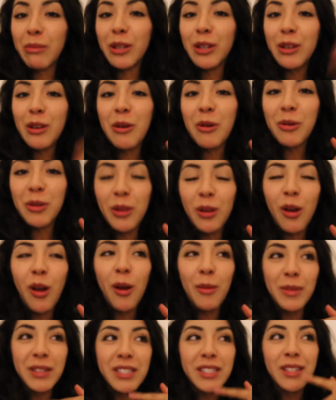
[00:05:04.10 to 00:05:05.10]
me know in the
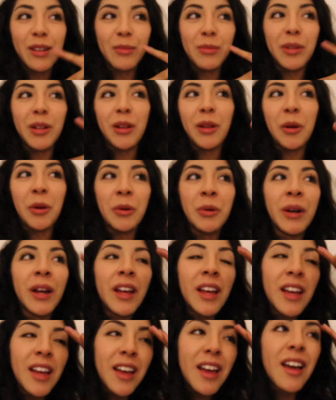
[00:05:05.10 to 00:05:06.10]
comments down below.
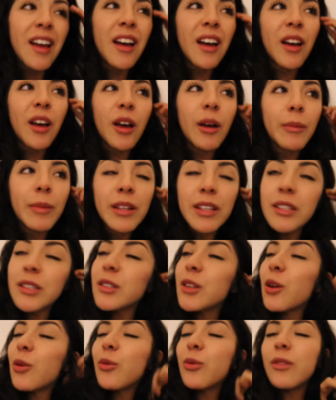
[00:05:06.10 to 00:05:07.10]

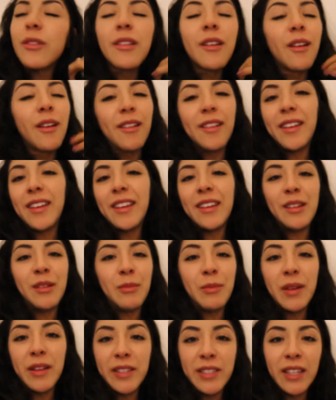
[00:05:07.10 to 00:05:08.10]
He's an
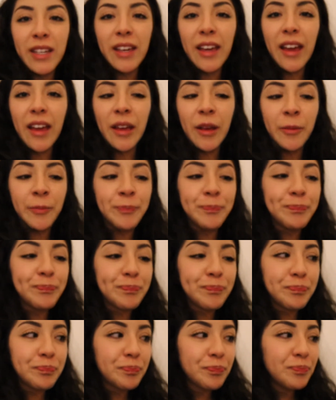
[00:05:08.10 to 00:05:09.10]
amazing guy,
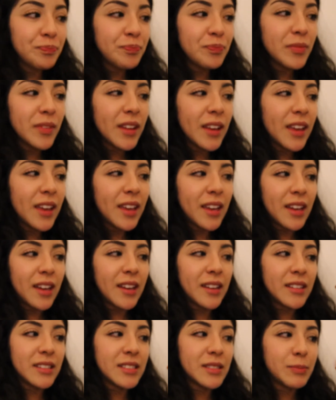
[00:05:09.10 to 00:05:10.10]

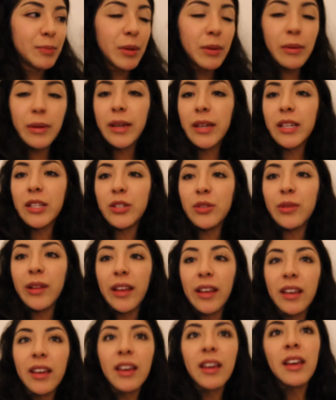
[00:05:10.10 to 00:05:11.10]
and maybe I could do
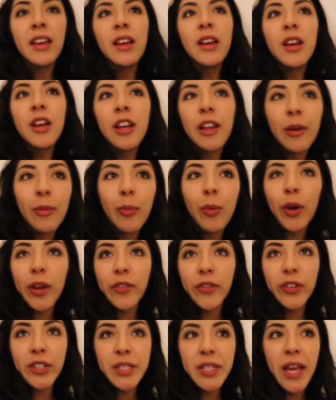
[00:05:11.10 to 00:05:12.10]
like a
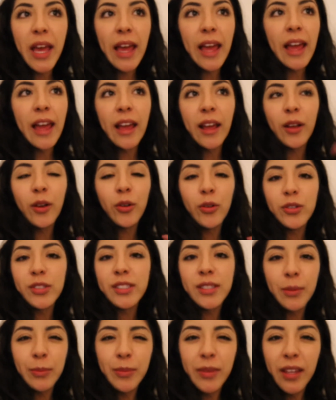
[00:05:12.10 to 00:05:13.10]
boyfriend tag or
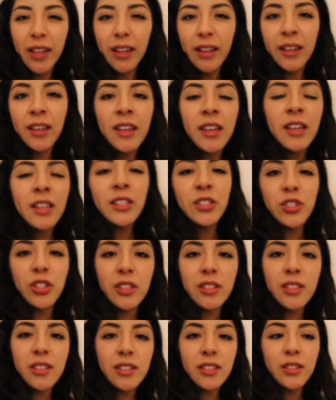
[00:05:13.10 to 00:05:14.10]
something,
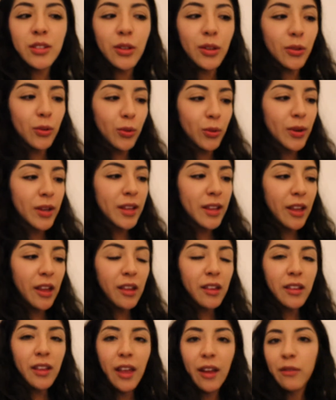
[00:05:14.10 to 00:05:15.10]
just so
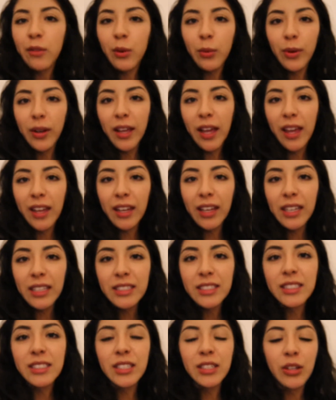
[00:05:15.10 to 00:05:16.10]
everyone kind of
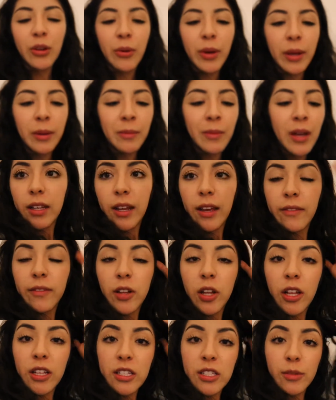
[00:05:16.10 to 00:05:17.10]
gets to know him. I have
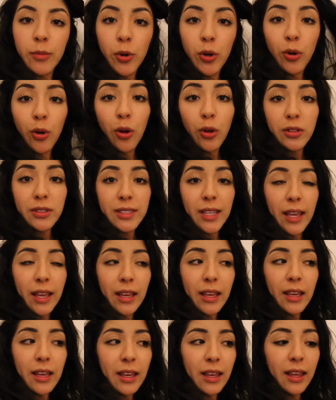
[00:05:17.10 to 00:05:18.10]
class tomorrow all
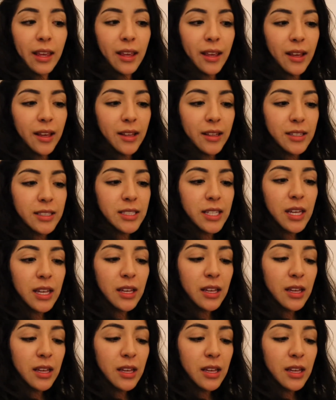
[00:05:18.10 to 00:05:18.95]
day, and